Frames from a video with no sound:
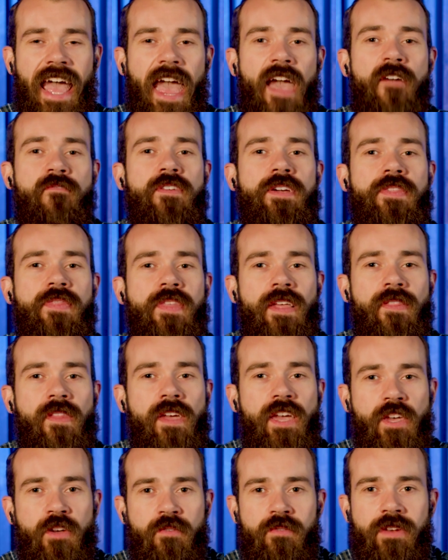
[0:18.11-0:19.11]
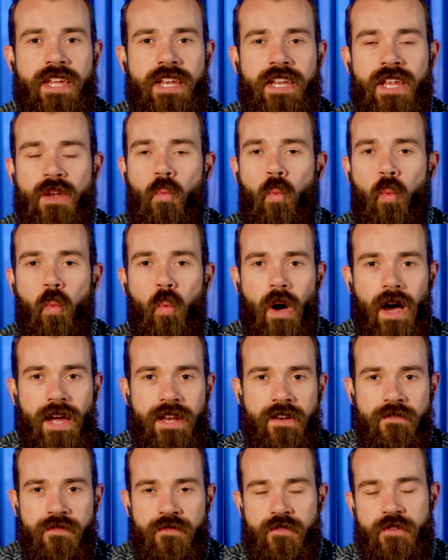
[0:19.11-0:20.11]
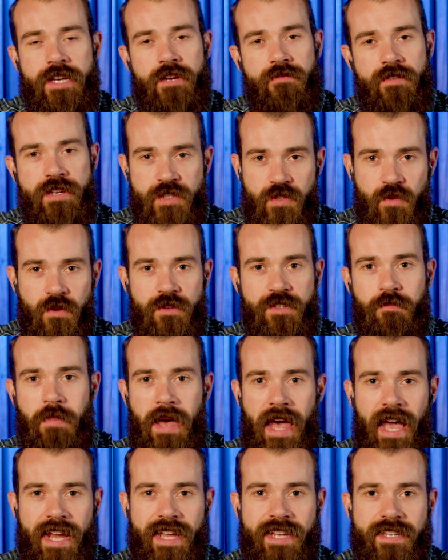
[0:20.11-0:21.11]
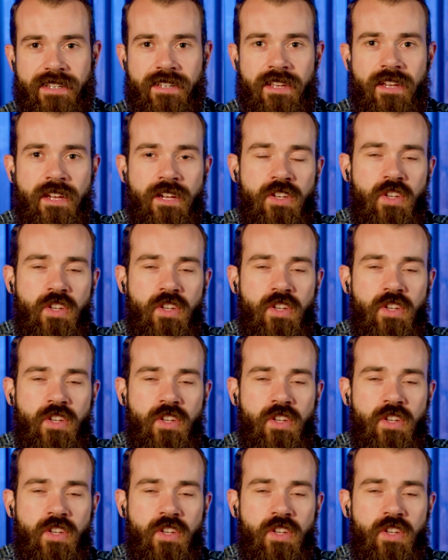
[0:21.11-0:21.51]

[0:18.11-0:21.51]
everything that you need in one free resource packet